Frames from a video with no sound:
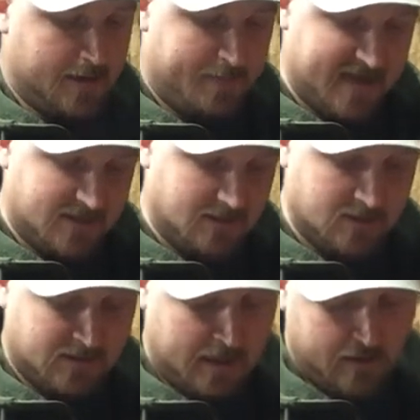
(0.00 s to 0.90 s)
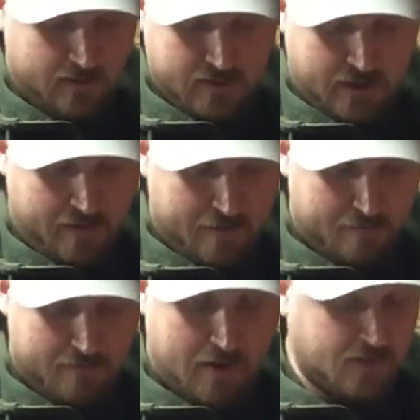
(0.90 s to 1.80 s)
piston and cylinder.
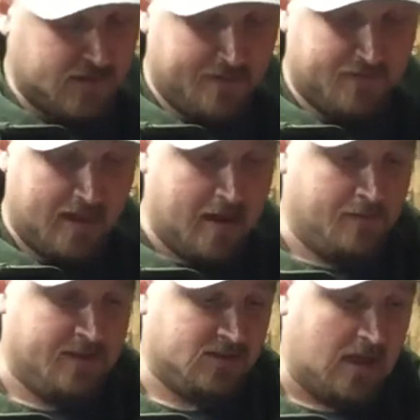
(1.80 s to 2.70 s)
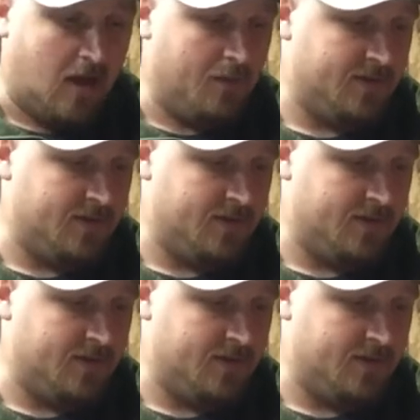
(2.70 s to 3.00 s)
Most everything on this saw